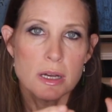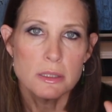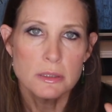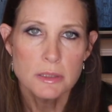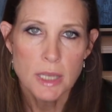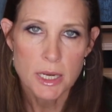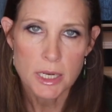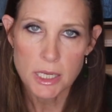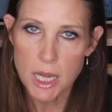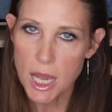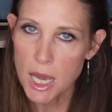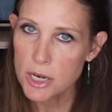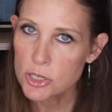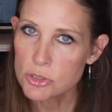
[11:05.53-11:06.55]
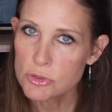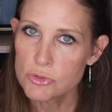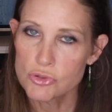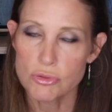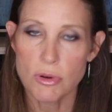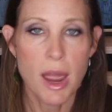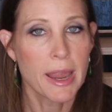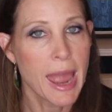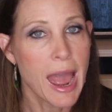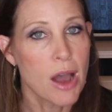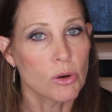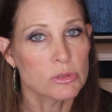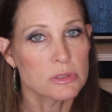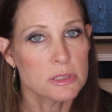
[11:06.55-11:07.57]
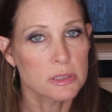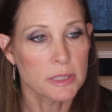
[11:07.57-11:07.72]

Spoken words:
let it kind of dry out.